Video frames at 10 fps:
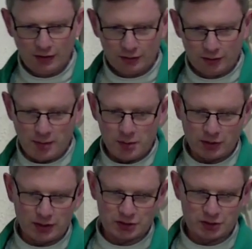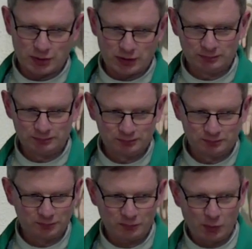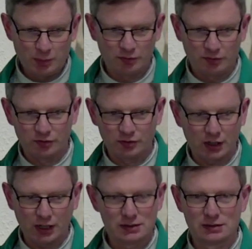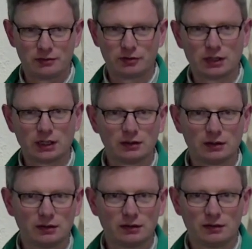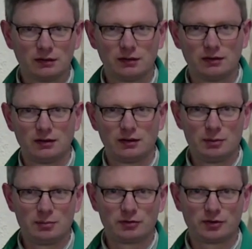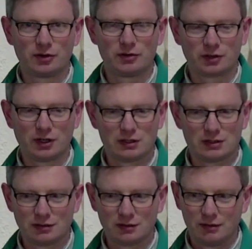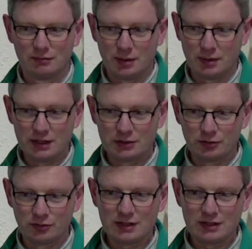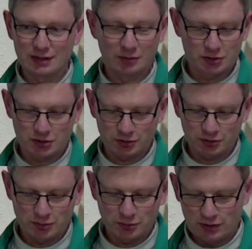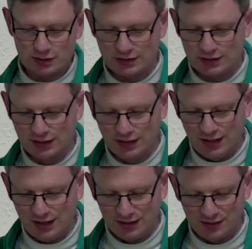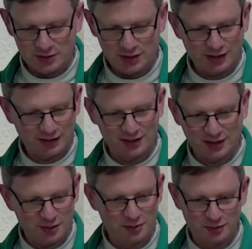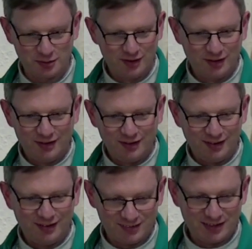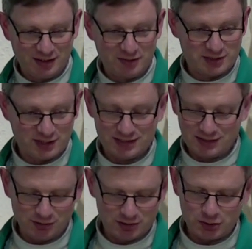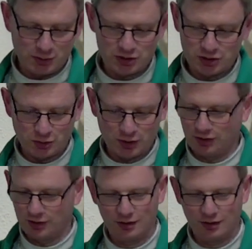there may be occasions where we prefer if God acted differently. We prefer if God maybe intervened. I was just talking to someone recently, and they were saying like how uh, they've seen different situations where